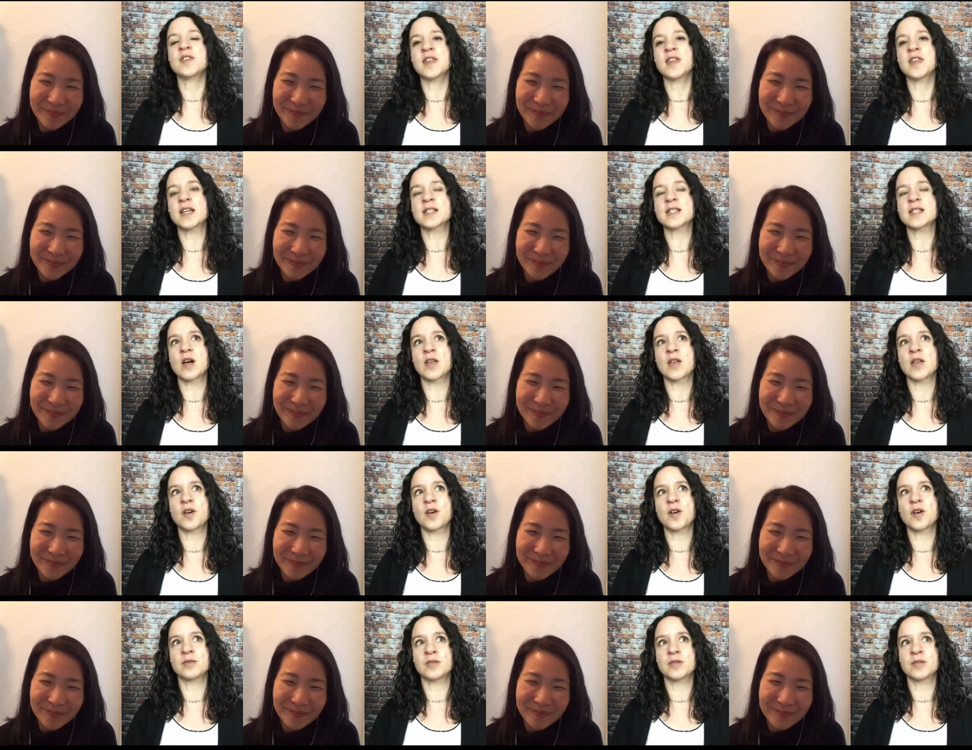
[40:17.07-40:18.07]
Speaker 1: and everything.
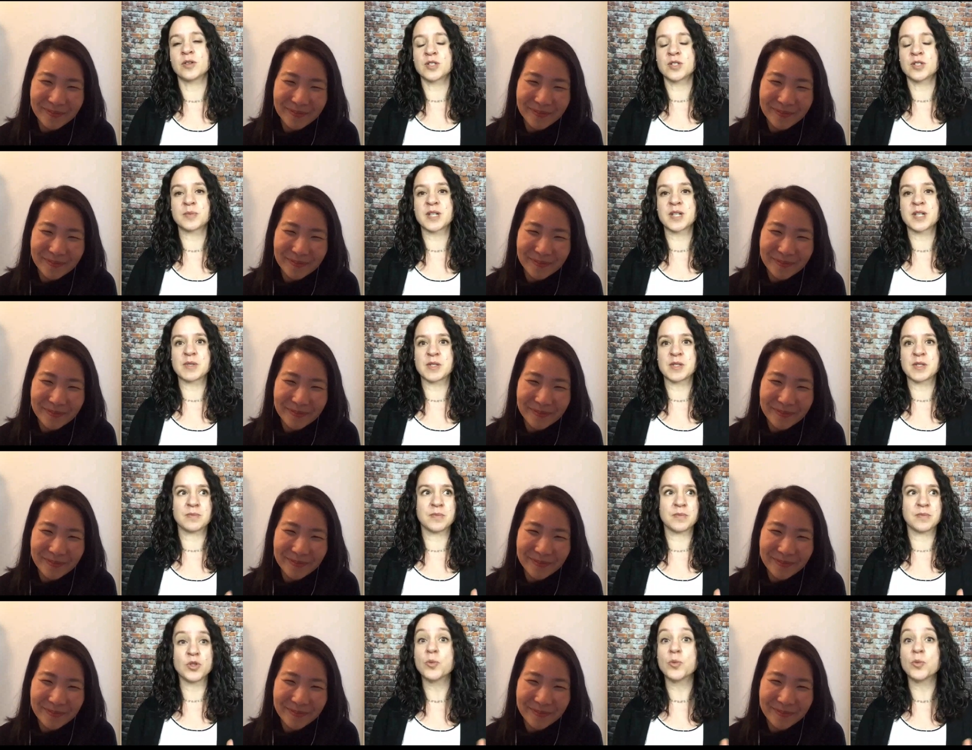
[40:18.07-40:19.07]
So I thought, you know, sometimes